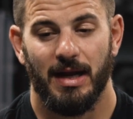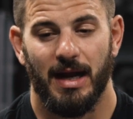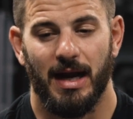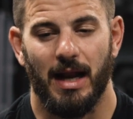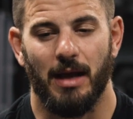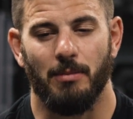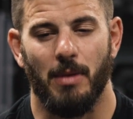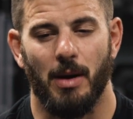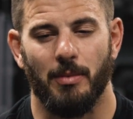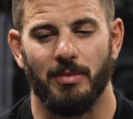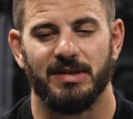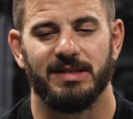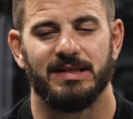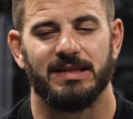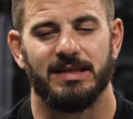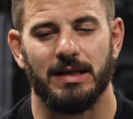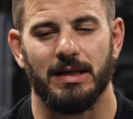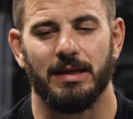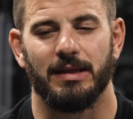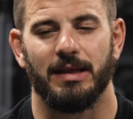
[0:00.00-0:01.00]
And I remember
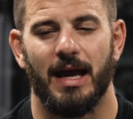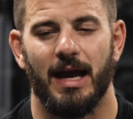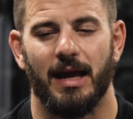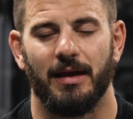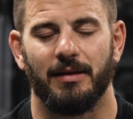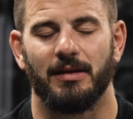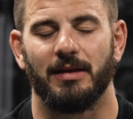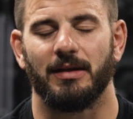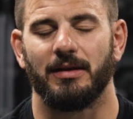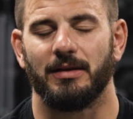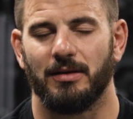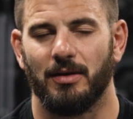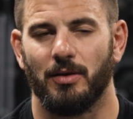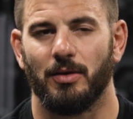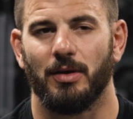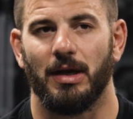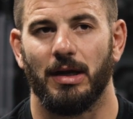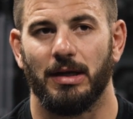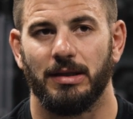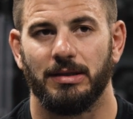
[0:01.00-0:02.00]
seeing that and thinking,
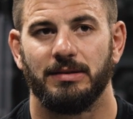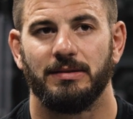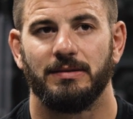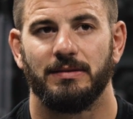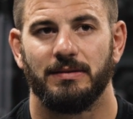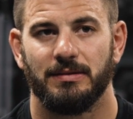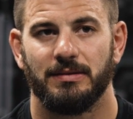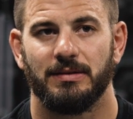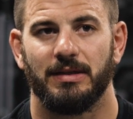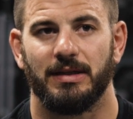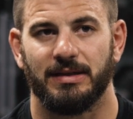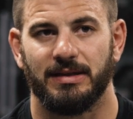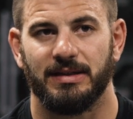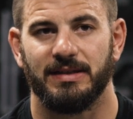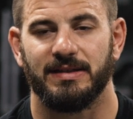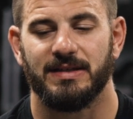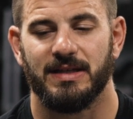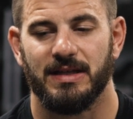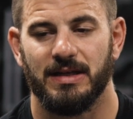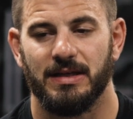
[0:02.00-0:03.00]
okay, like
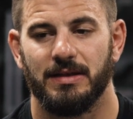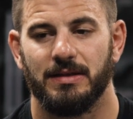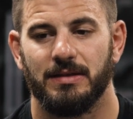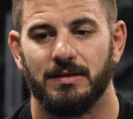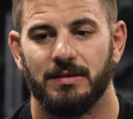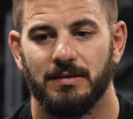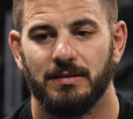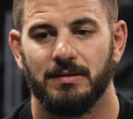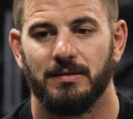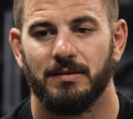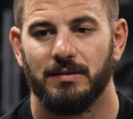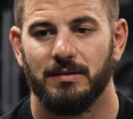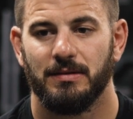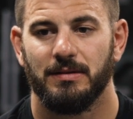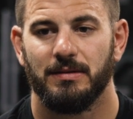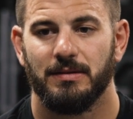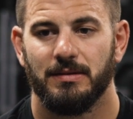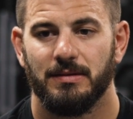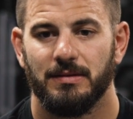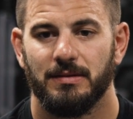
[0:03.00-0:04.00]
this kid's
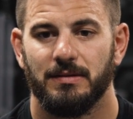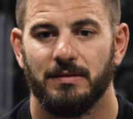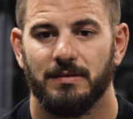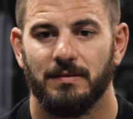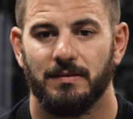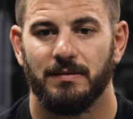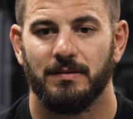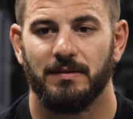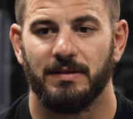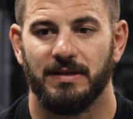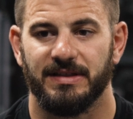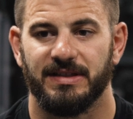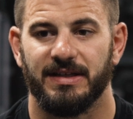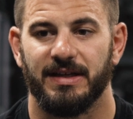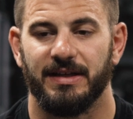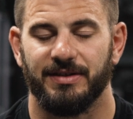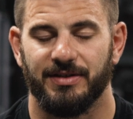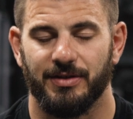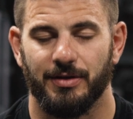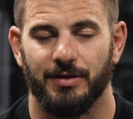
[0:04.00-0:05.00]

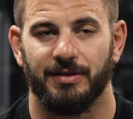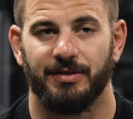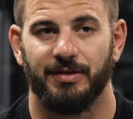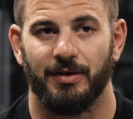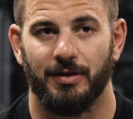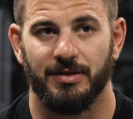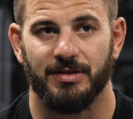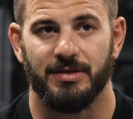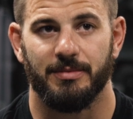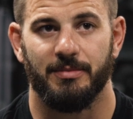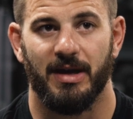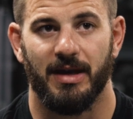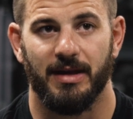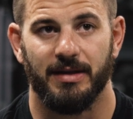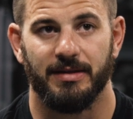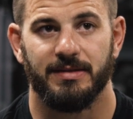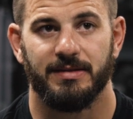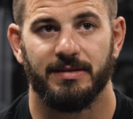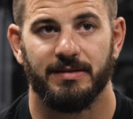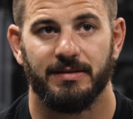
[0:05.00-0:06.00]
going to turn some
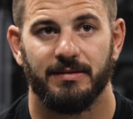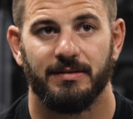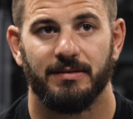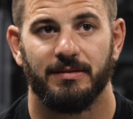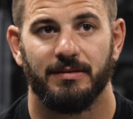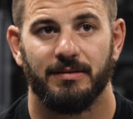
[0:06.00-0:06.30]
heads.